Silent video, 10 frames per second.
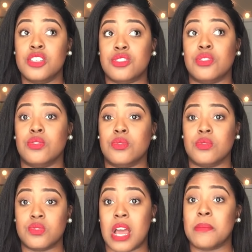to
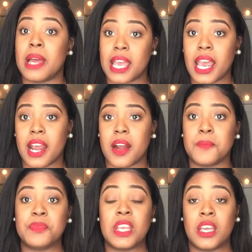dry my
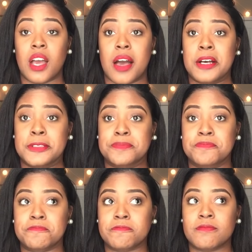hair.
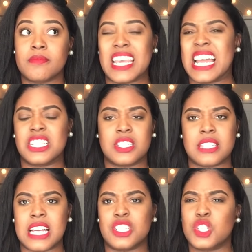And I just
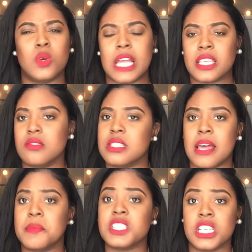don't like using
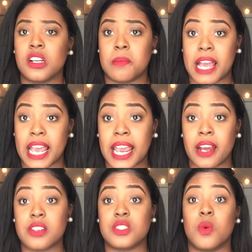that much heat on my hair.
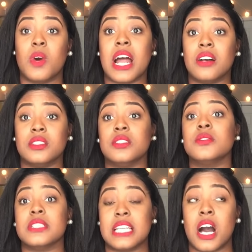So what I'll do
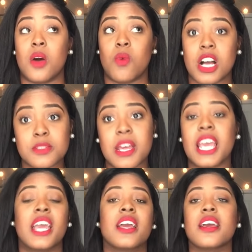is I'll wash my
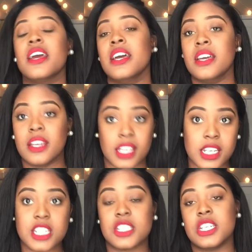hair,
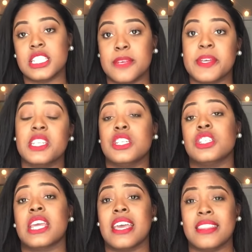condition it, deep condition
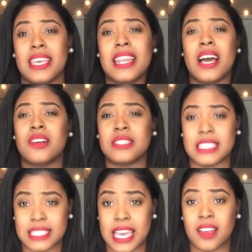it, and then I'll
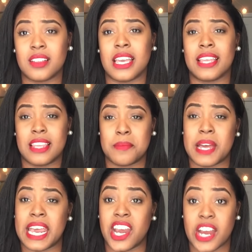detangle it and let my
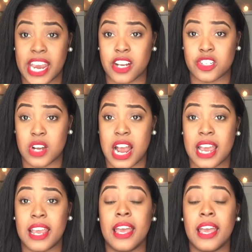hair air dry.